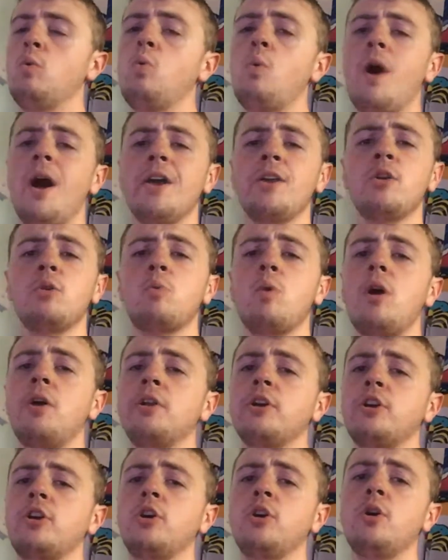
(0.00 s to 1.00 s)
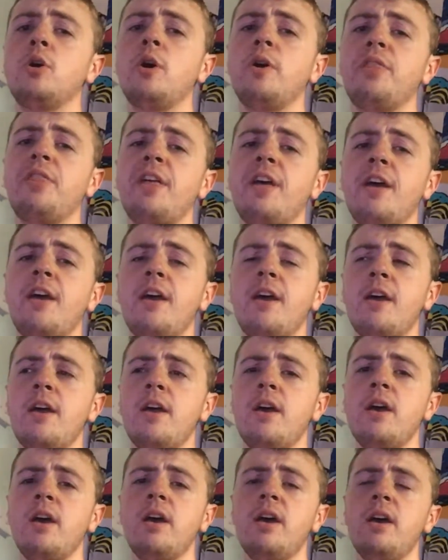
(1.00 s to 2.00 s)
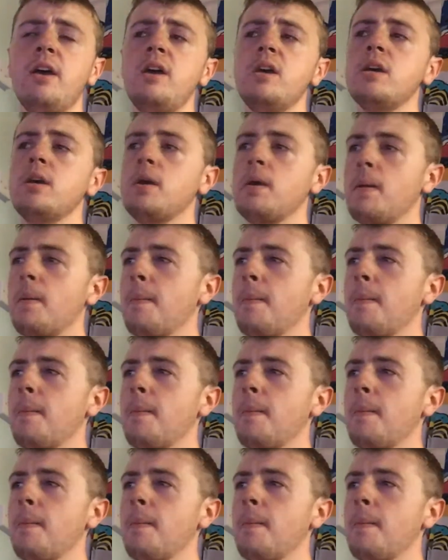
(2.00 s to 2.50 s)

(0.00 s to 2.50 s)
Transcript: Why you wanna go there?